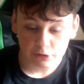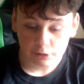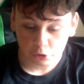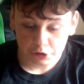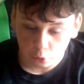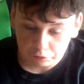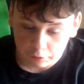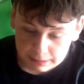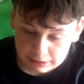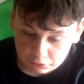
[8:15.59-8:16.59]
award for
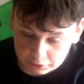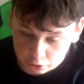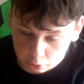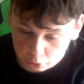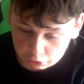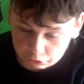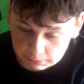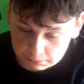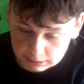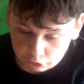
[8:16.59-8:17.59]
Best Original Concept
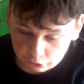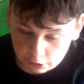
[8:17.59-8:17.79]
and Design